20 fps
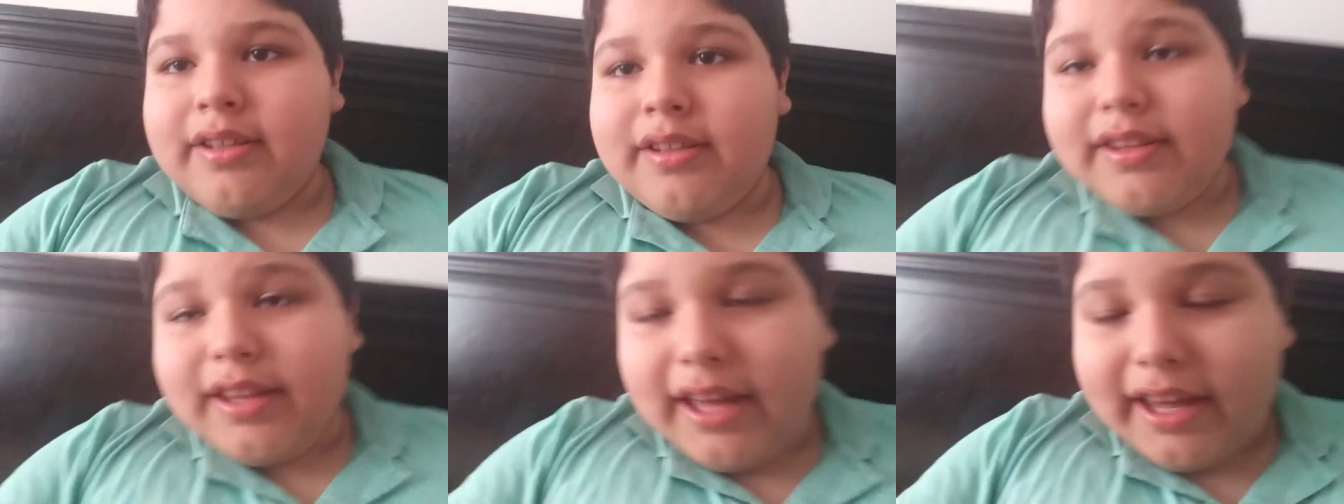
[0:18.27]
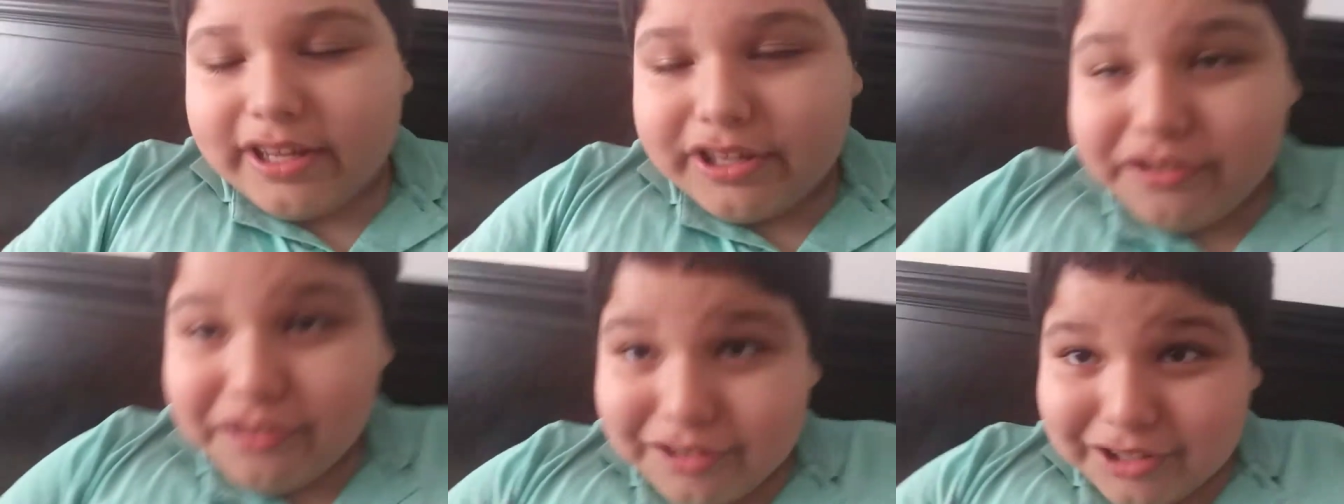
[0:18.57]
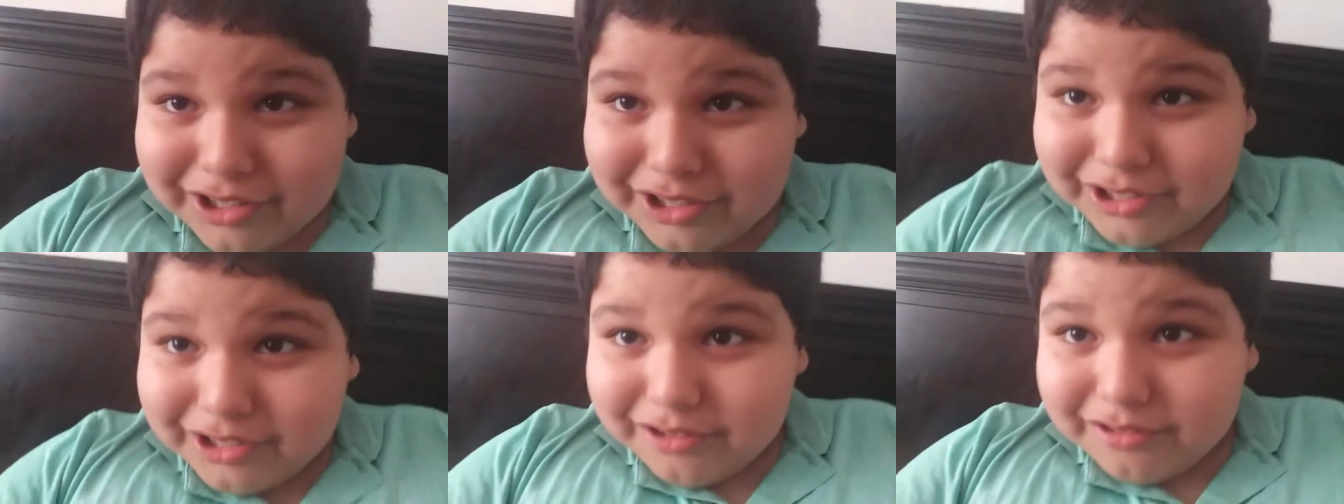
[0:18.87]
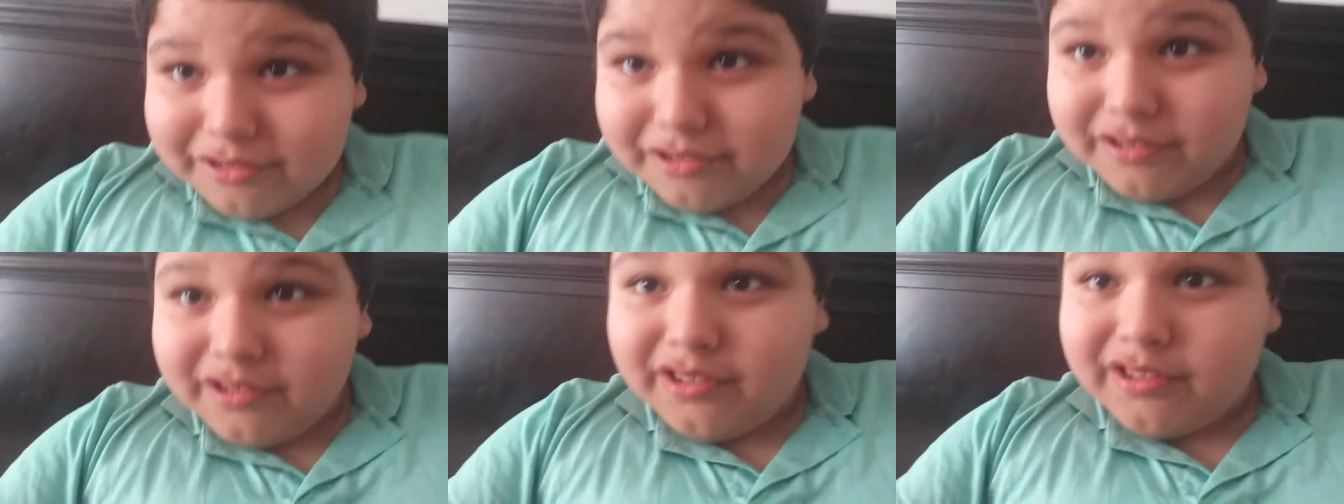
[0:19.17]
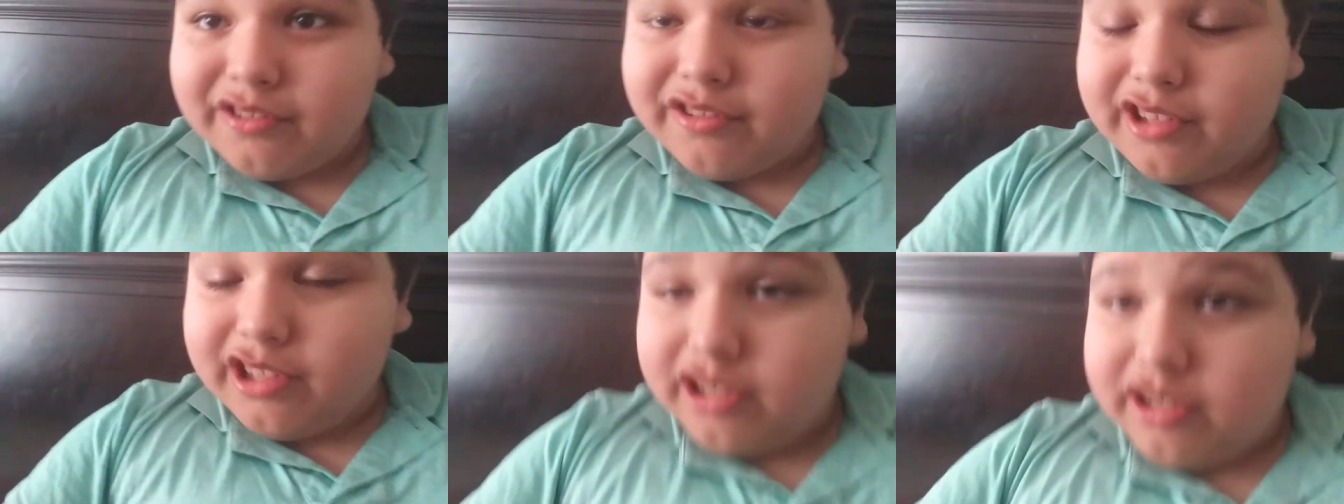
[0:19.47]
that you can do to
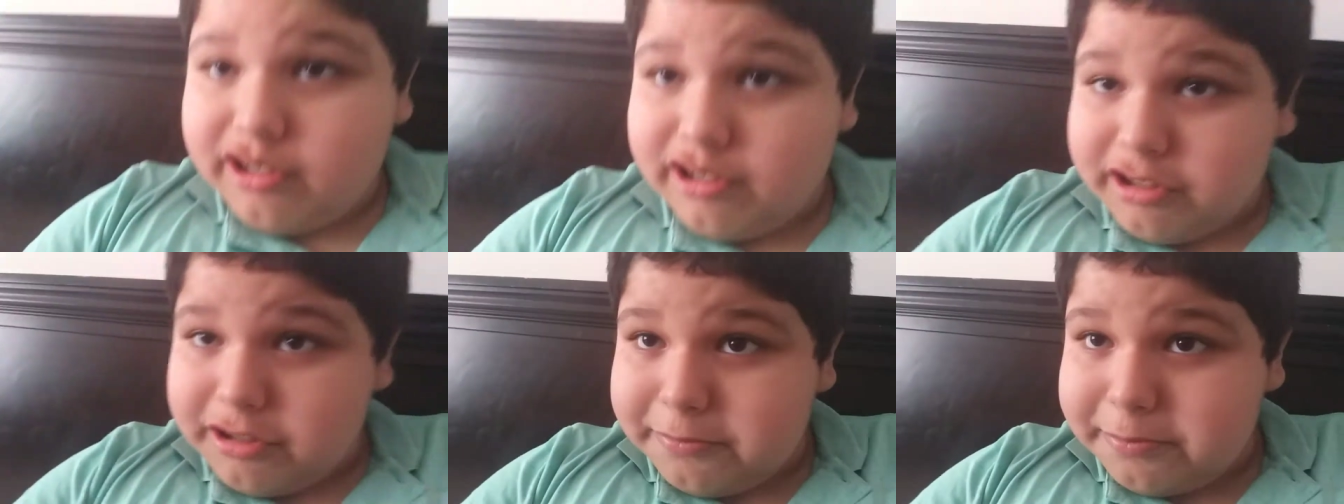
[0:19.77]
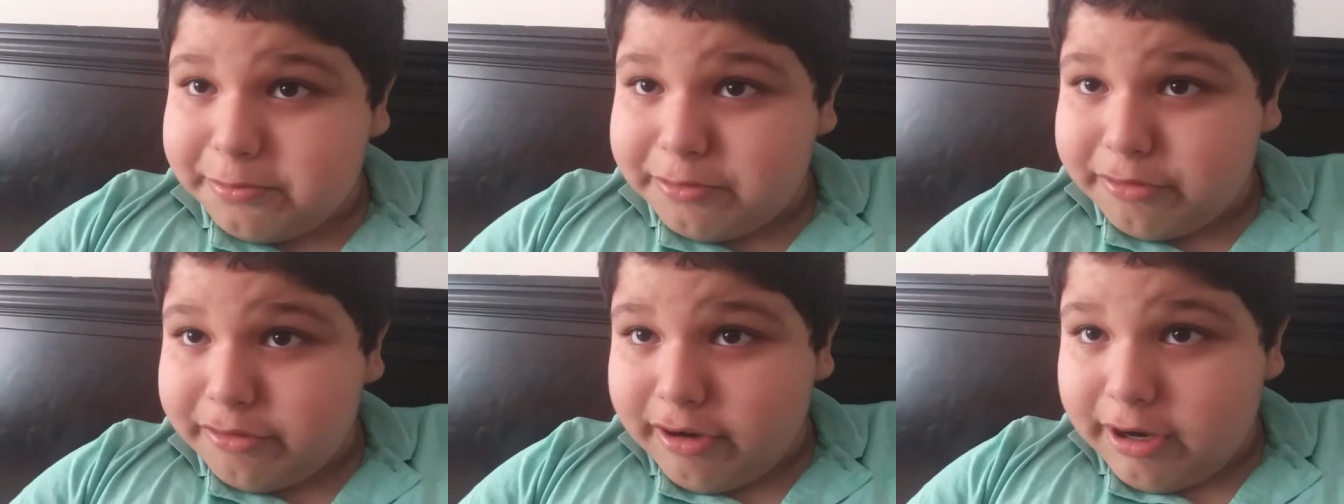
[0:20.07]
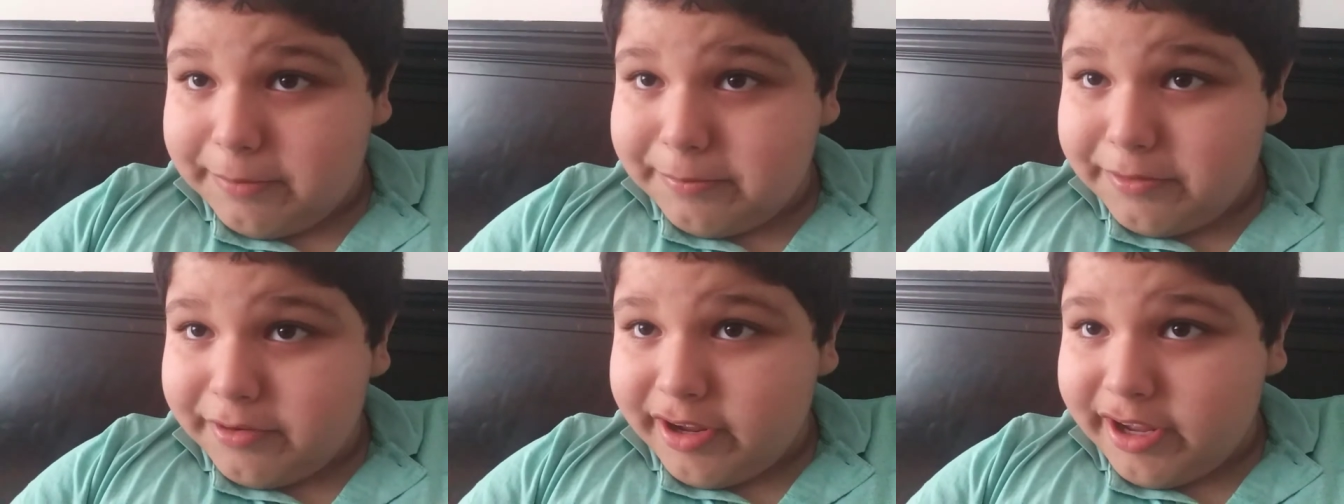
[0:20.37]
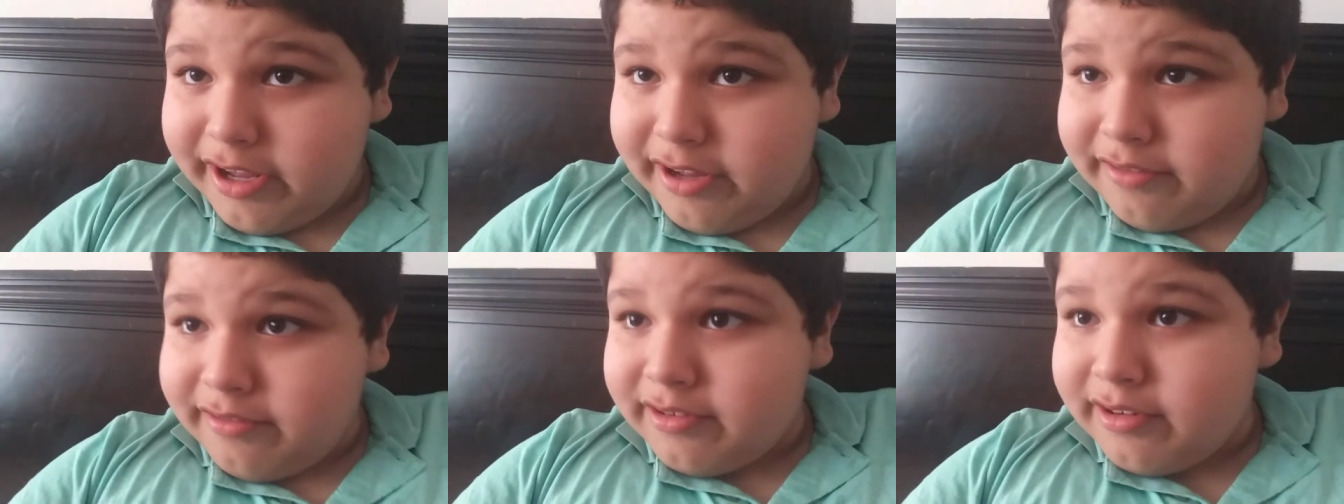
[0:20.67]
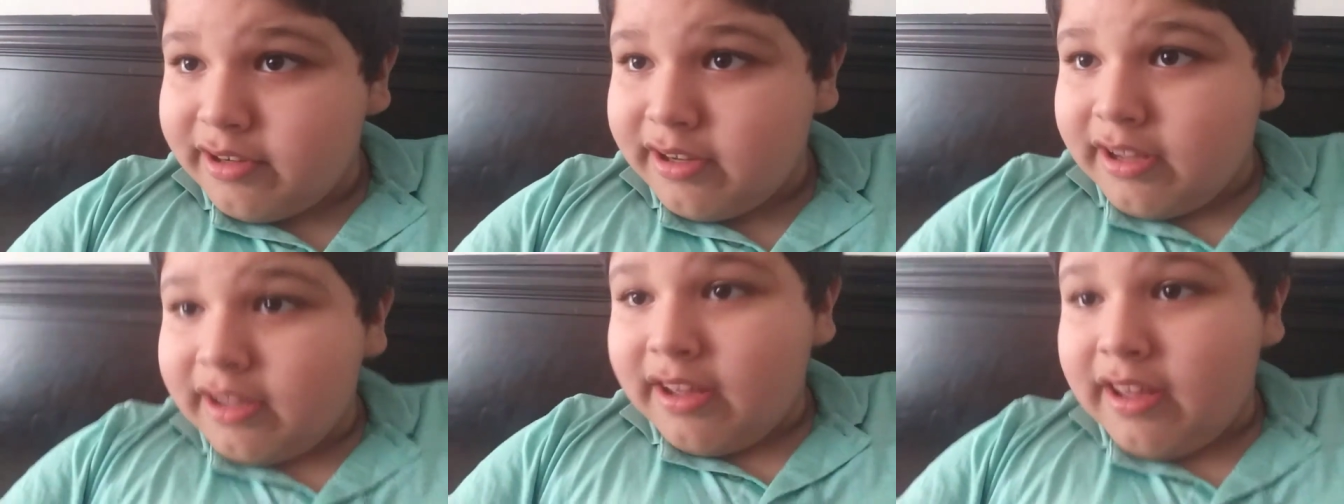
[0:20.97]
increase your subscriber count.